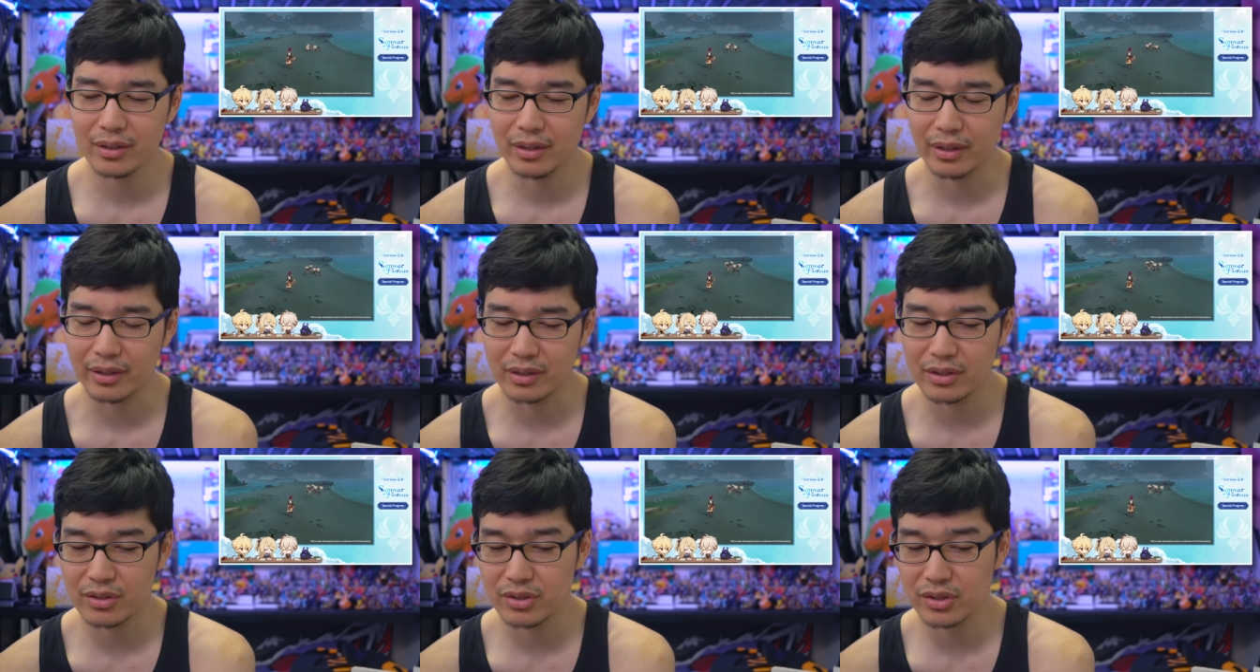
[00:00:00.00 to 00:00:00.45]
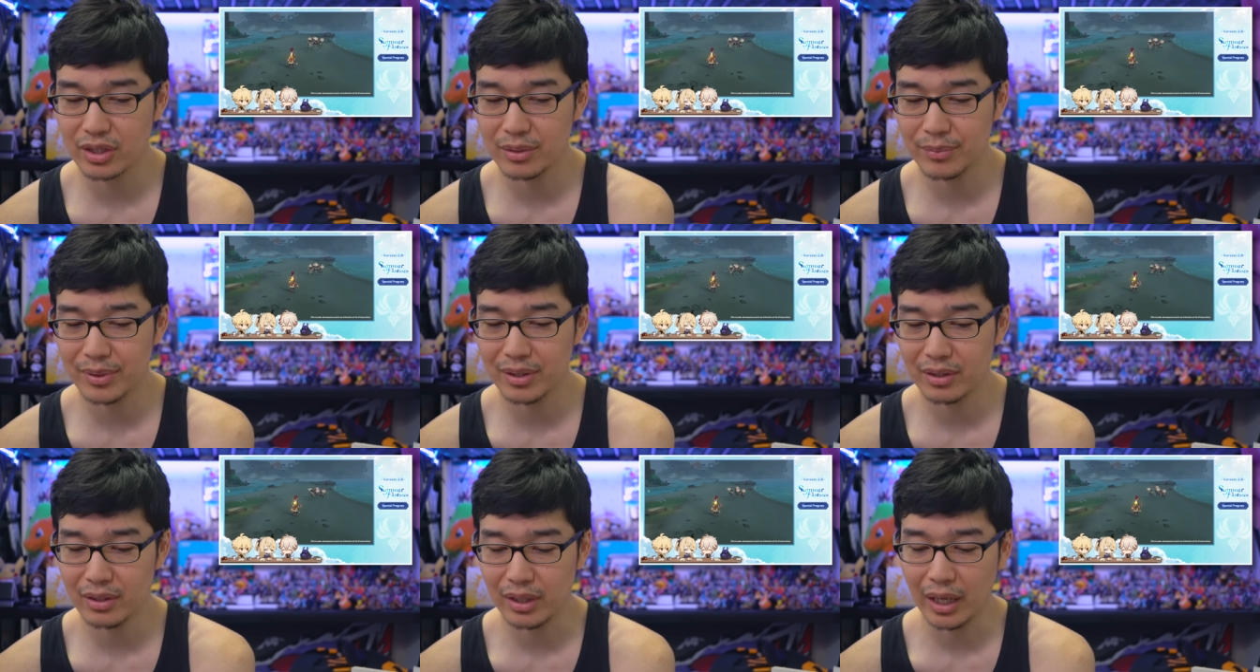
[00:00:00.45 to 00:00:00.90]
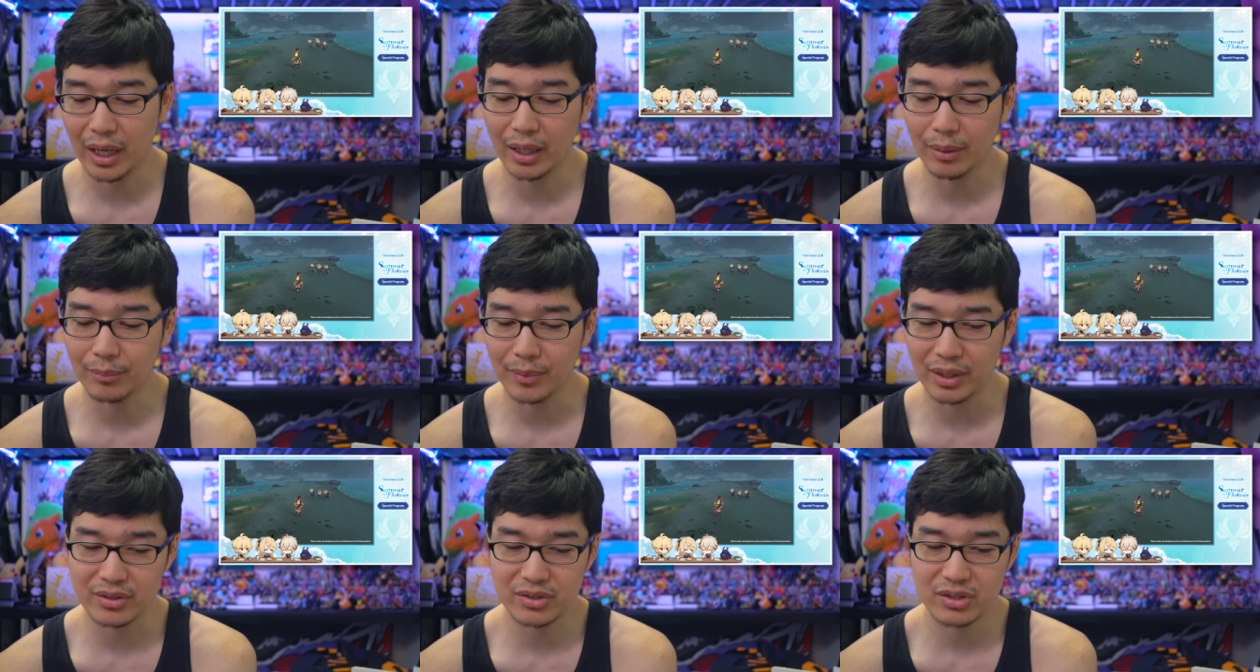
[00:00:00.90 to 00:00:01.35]
Like it's just gonna be a
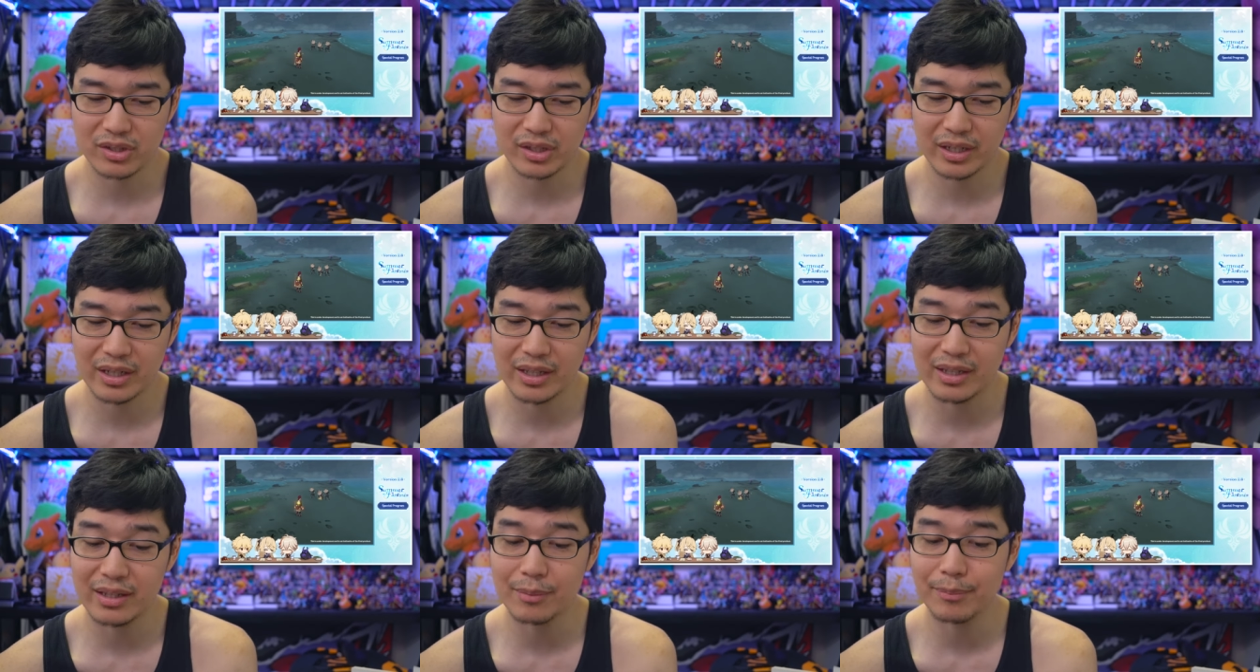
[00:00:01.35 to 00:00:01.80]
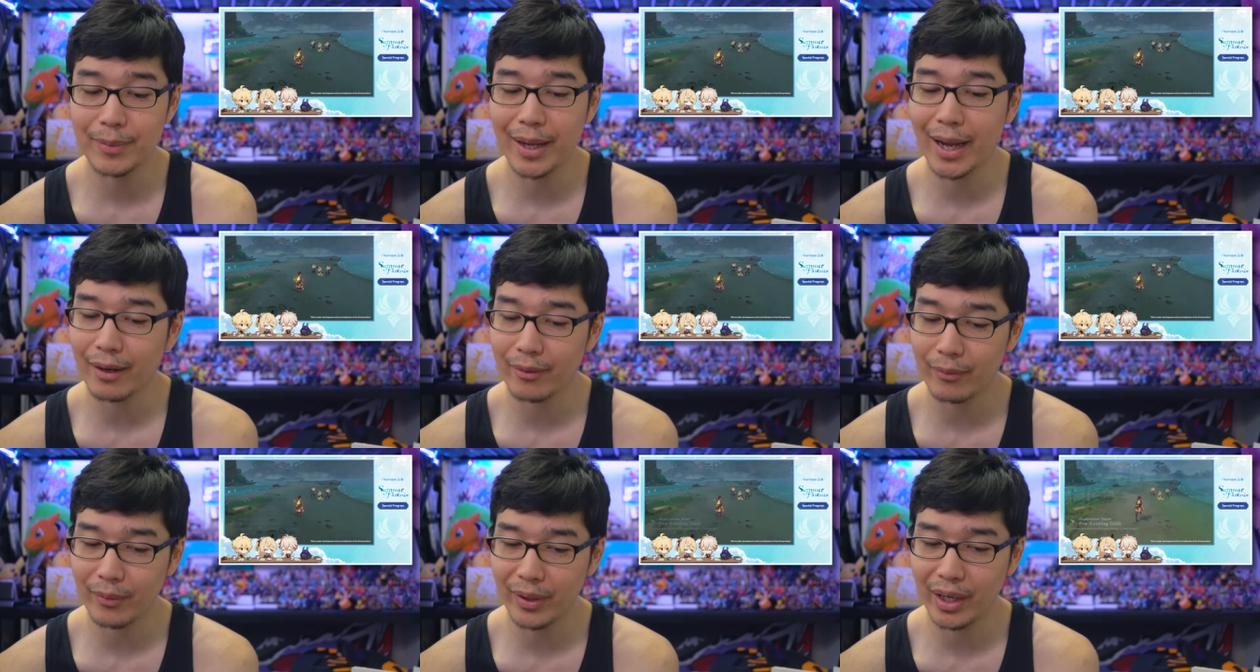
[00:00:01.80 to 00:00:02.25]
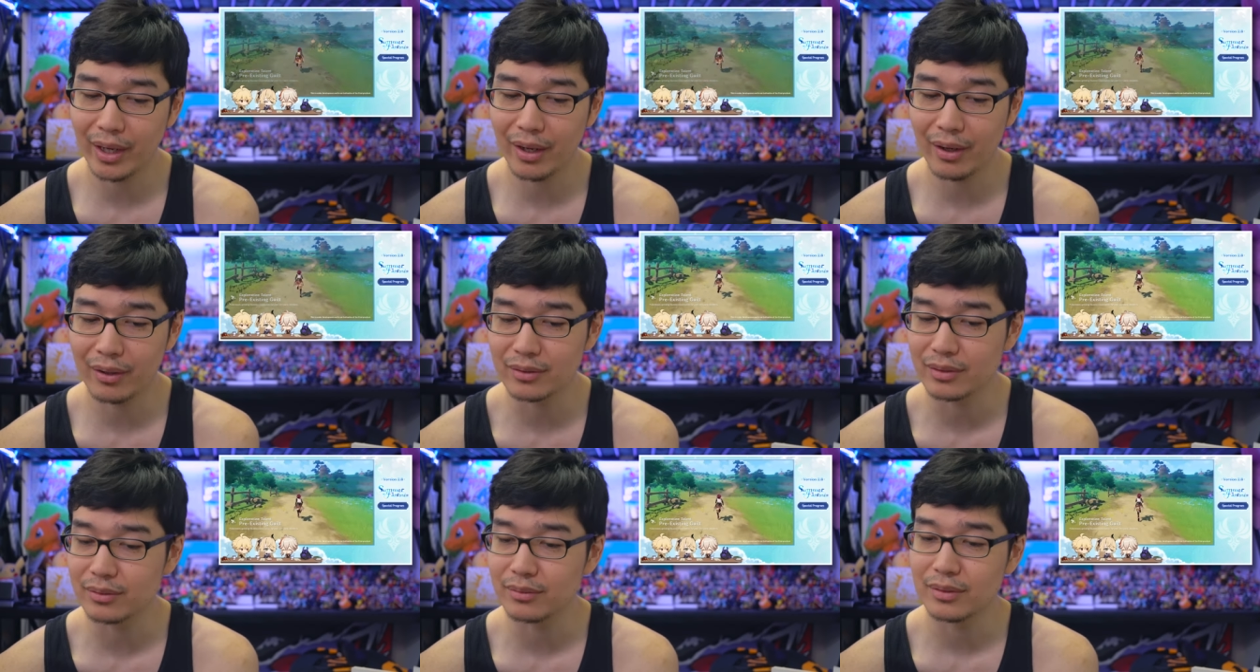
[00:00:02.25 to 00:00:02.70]
game that's just kind of in the
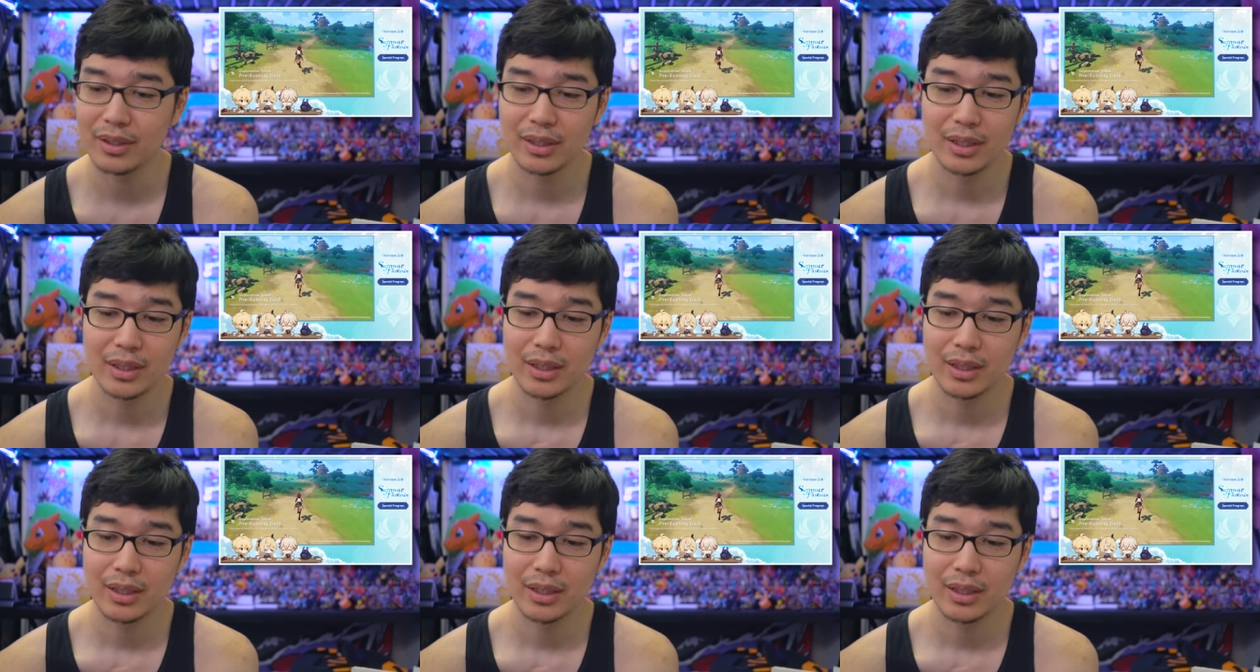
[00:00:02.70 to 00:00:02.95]
background and